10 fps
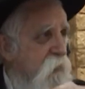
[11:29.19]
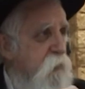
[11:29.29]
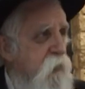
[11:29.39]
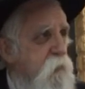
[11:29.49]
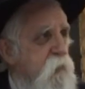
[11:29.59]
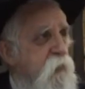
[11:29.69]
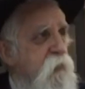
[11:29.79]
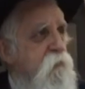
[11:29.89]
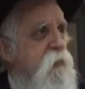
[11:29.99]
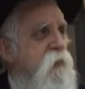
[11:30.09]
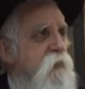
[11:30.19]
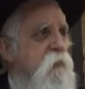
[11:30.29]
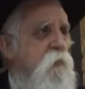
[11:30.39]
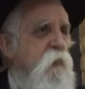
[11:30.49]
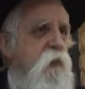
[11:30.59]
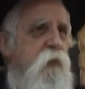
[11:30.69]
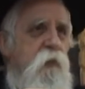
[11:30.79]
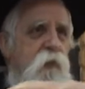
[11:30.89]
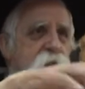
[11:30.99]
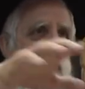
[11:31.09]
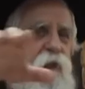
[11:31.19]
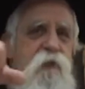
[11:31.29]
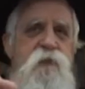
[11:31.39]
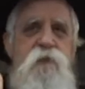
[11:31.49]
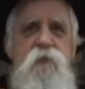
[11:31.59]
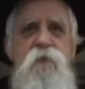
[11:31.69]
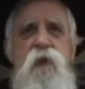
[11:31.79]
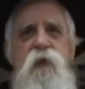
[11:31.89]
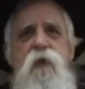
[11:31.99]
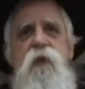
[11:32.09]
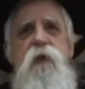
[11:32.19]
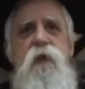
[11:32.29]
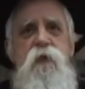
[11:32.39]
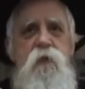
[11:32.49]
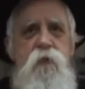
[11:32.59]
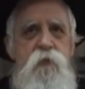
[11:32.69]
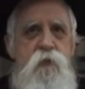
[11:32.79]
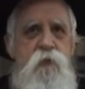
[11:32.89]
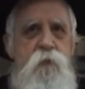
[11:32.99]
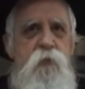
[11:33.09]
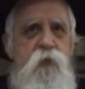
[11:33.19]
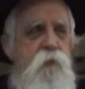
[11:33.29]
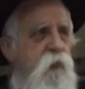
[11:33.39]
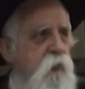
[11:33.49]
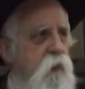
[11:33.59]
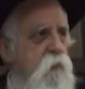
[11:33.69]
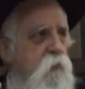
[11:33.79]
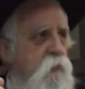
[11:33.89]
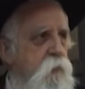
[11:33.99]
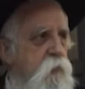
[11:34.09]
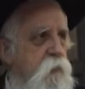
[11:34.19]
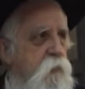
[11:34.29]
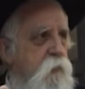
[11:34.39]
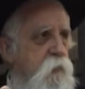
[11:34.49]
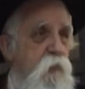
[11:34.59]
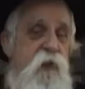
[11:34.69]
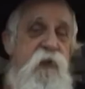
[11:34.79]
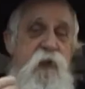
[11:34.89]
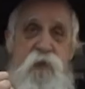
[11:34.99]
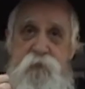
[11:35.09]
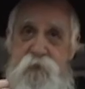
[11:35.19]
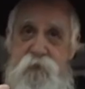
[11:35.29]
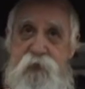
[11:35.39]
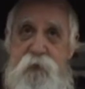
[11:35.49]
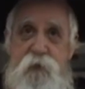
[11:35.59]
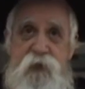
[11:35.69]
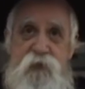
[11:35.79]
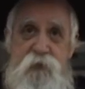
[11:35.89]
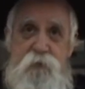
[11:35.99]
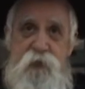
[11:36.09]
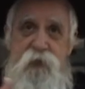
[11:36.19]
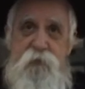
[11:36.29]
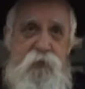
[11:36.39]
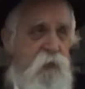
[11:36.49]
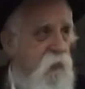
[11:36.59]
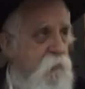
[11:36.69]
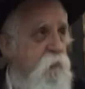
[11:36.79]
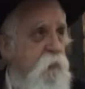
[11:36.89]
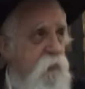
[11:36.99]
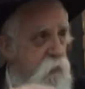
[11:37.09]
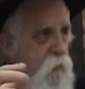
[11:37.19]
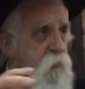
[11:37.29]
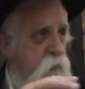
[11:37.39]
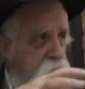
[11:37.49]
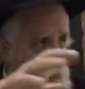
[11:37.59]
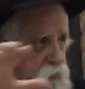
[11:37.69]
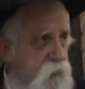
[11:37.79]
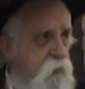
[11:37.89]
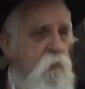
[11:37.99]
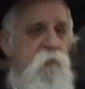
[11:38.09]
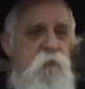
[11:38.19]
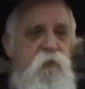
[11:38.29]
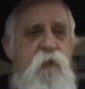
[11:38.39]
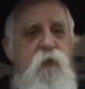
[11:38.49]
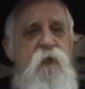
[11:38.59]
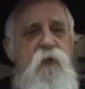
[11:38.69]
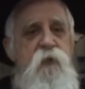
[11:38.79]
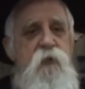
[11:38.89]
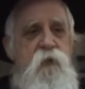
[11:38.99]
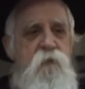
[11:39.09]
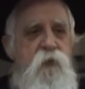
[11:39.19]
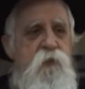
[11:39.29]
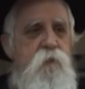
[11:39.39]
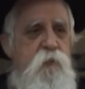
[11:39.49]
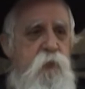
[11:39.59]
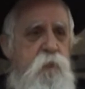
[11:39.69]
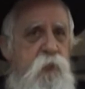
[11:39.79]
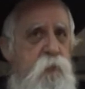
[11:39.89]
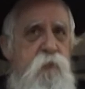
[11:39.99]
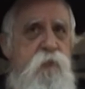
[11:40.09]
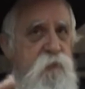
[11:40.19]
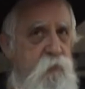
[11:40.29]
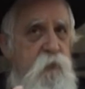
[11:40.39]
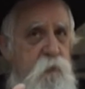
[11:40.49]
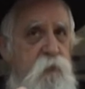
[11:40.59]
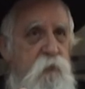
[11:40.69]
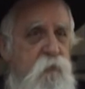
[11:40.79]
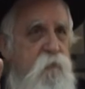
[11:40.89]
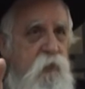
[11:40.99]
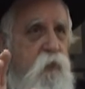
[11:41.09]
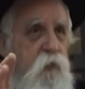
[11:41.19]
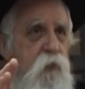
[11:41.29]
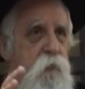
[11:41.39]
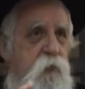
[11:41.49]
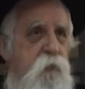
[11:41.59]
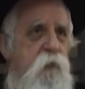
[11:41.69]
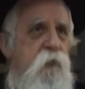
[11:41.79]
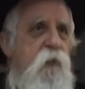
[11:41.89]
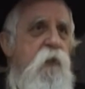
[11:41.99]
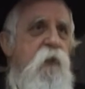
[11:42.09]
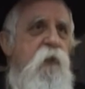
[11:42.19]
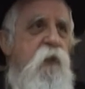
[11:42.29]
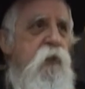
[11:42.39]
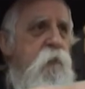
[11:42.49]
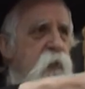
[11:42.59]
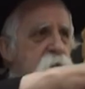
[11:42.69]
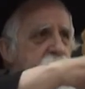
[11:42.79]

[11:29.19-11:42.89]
B'Omer, the Arizal said, we've got to go a dance. And he got all the Talmudim together, and all the people, well, he didn't have all that many Talmudim here then, but people that were like, around big people, some of them were very grown people, and he made